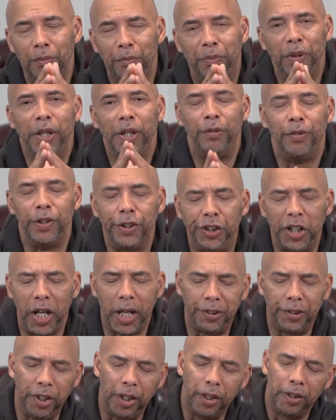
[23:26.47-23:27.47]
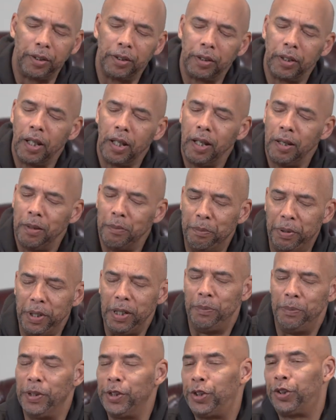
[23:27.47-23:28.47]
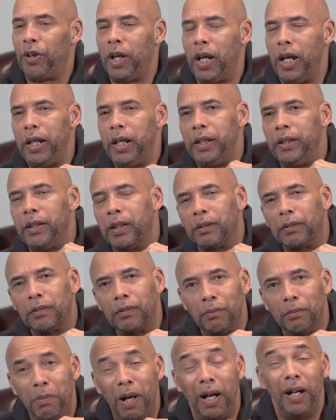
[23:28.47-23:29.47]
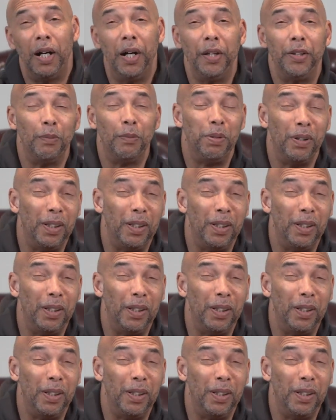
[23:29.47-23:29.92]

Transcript: being rejected, being betrayed by other